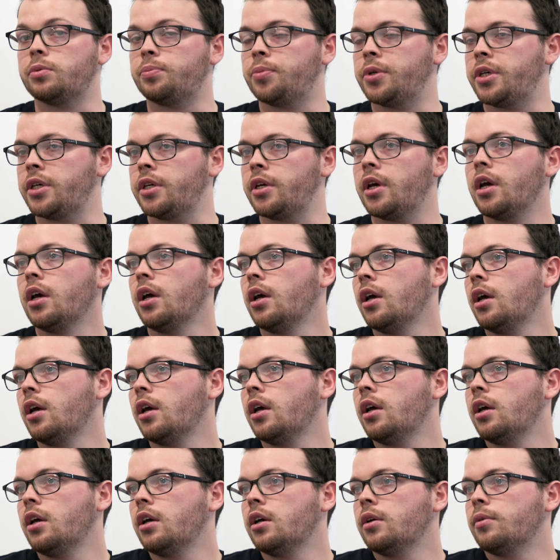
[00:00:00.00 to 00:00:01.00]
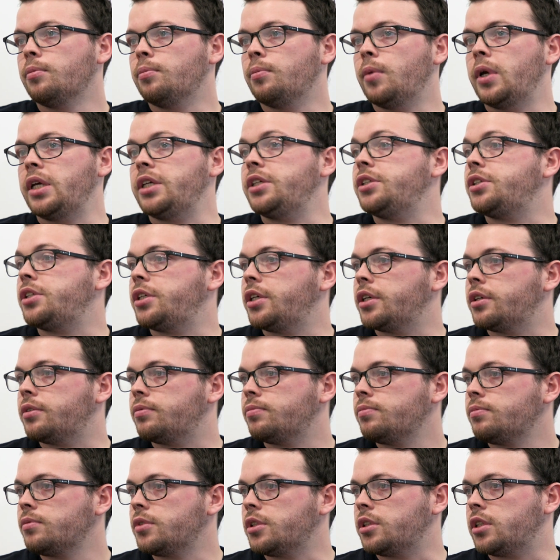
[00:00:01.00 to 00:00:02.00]
would be easier
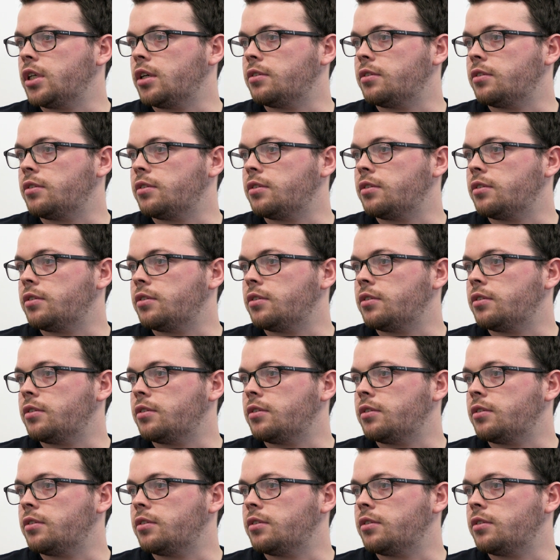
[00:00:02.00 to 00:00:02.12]
to